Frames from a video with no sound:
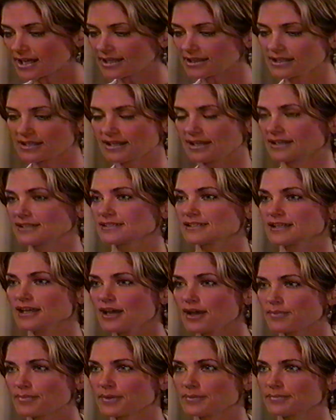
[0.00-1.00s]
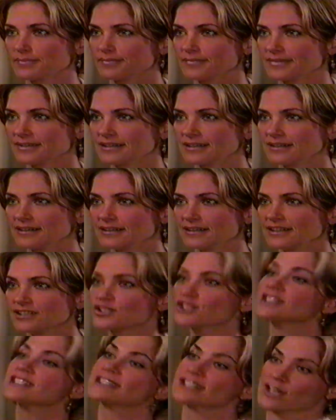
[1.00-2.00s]
you take the next step and
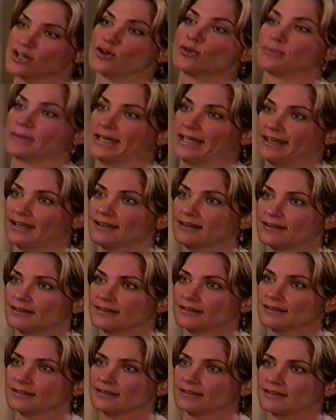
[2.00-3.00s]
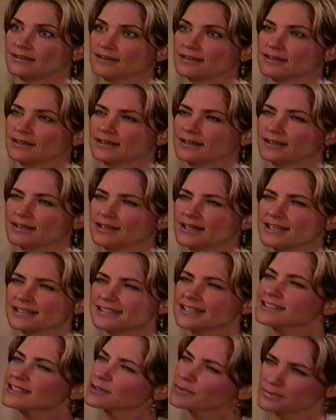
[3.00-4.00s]
just tell me,
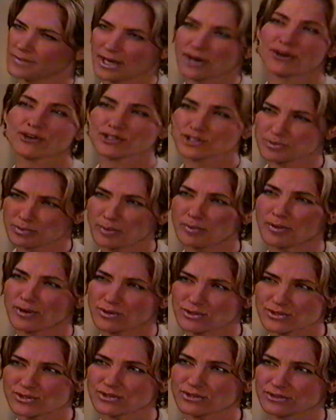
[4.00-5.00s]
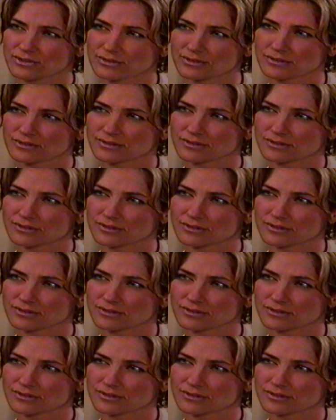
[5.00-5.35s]
is this a marriage proposal?